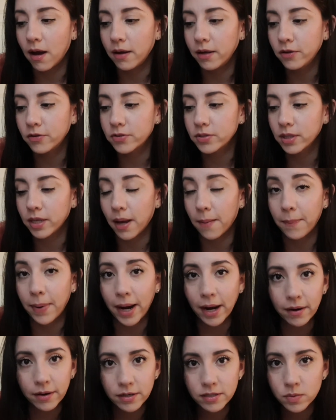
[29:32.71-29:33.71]
usually a
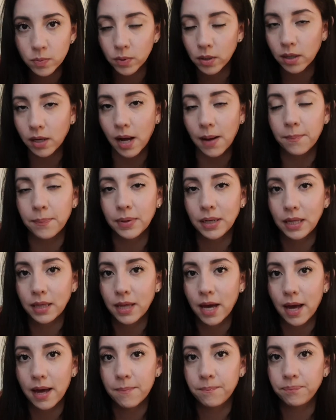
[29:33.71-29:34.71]
parent will accompany
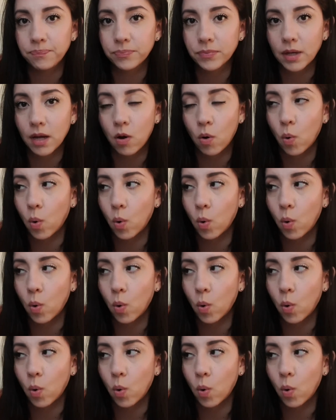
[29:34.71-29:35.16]
them,